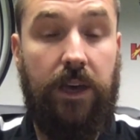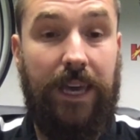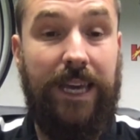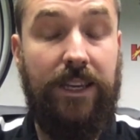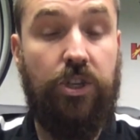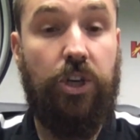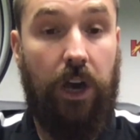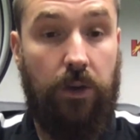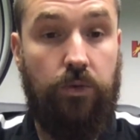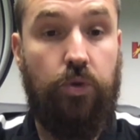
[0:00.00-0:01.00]
Each
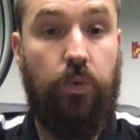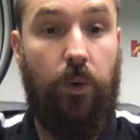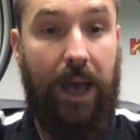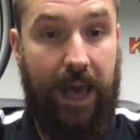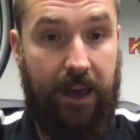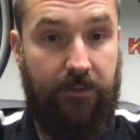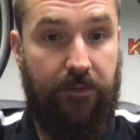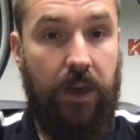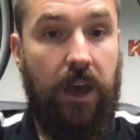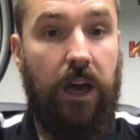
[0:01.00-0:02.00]
coach will have
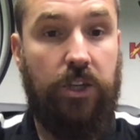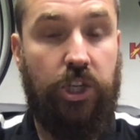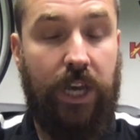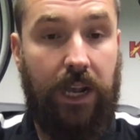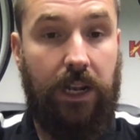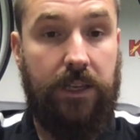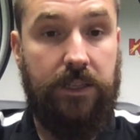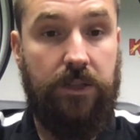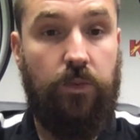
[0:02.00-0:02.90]
a checklist